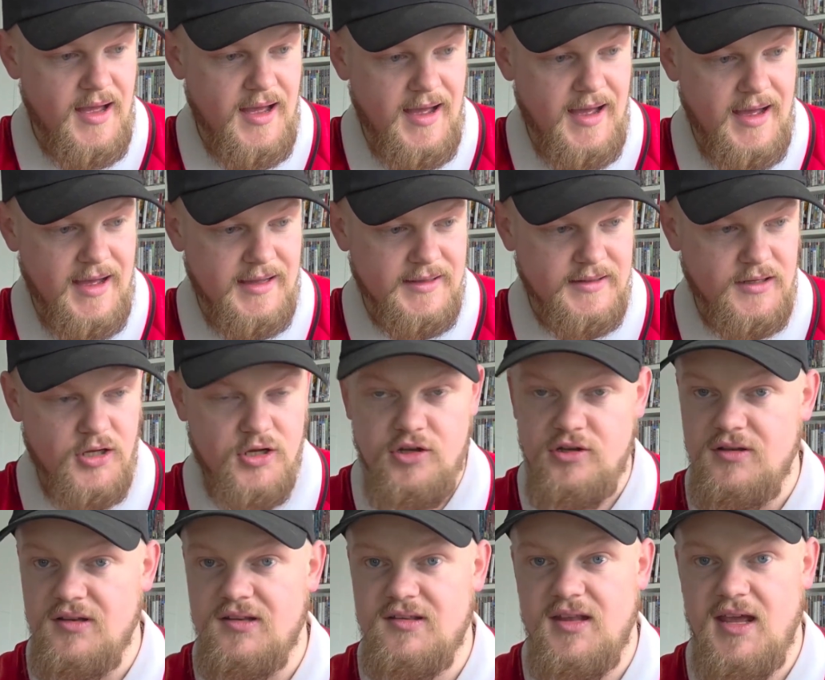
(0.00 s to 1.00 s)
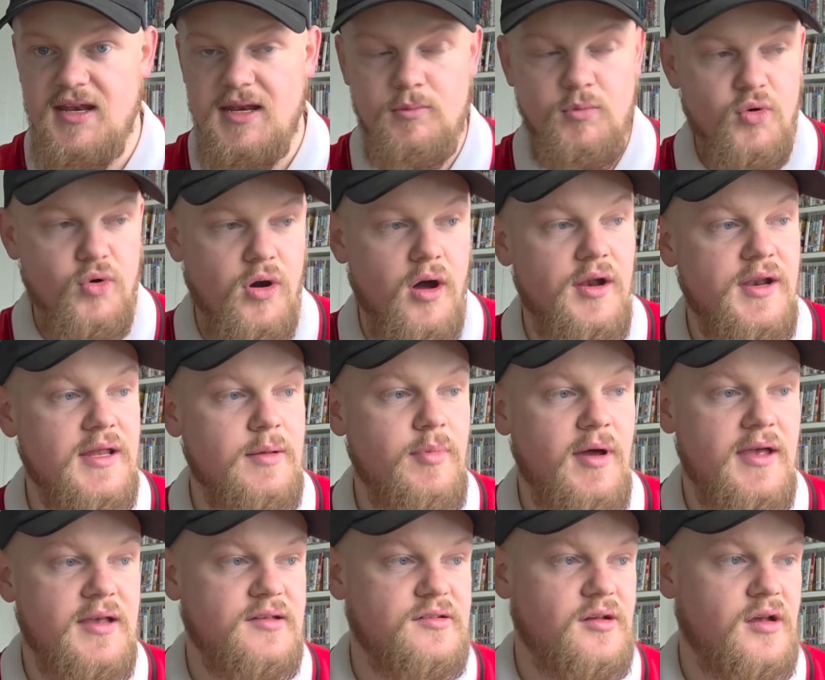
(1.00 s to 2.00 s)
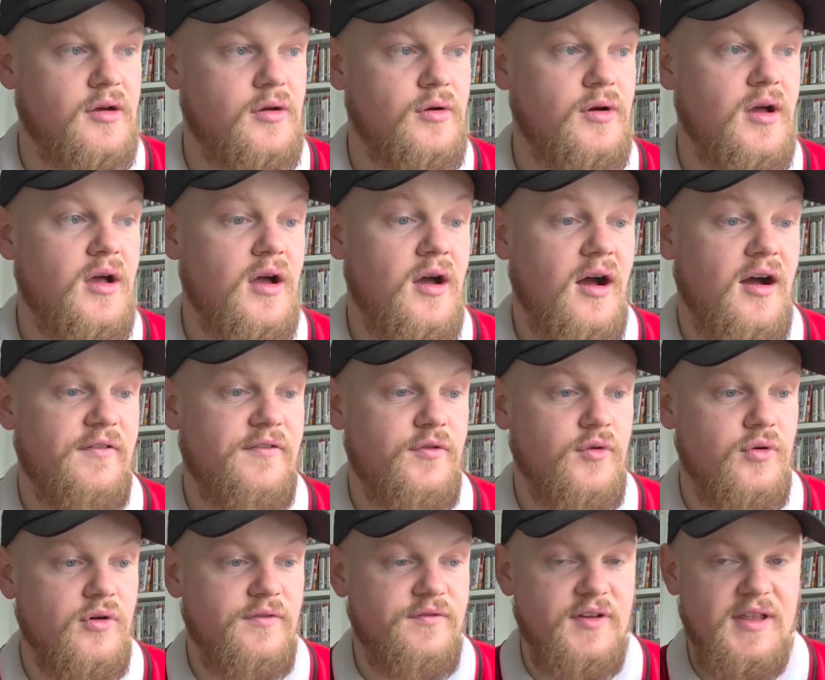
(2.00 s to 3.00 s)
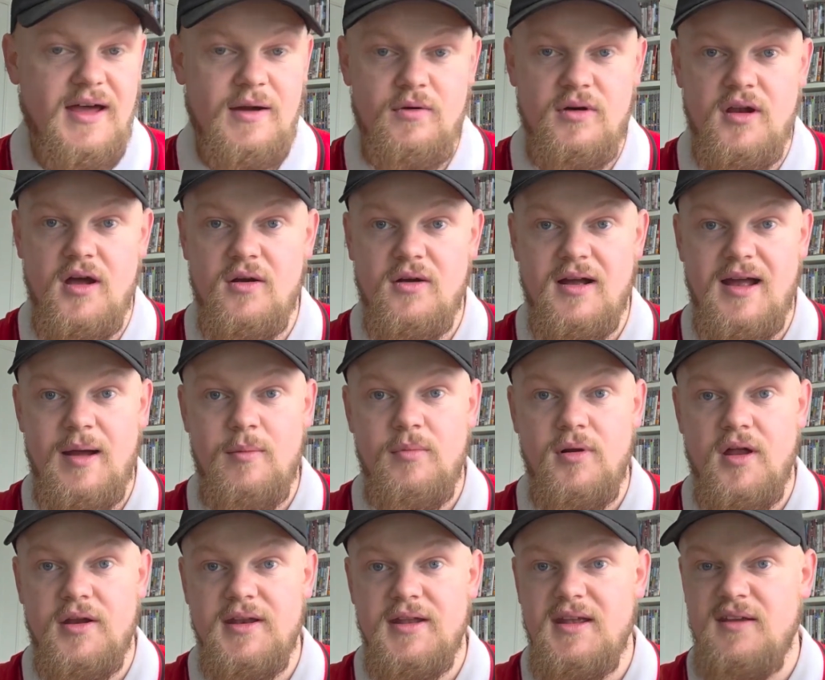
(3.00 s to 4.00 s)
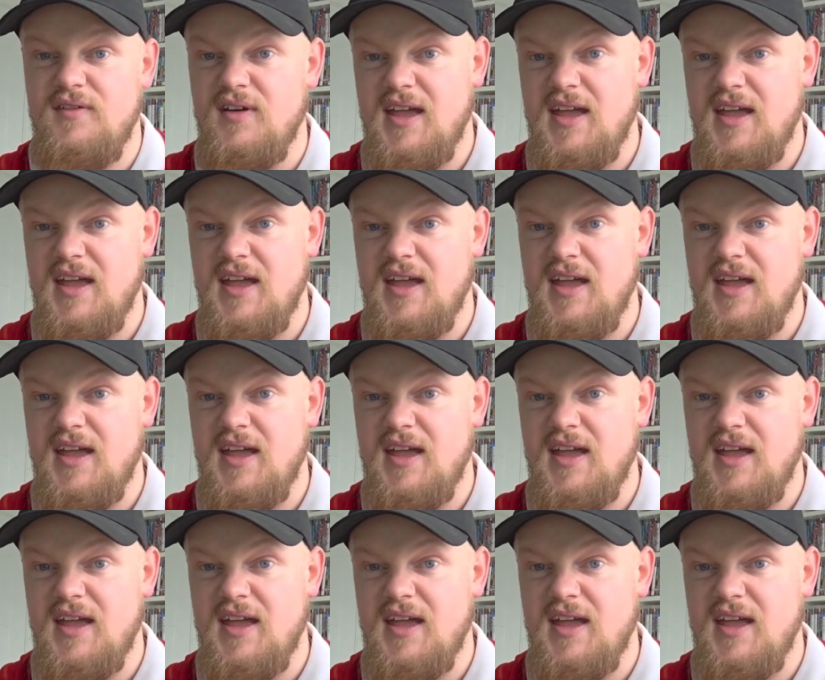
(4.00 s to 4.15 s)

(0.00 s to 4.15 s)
and I couldn't see any more on eBay, so I thought for that one I'll gamble on it.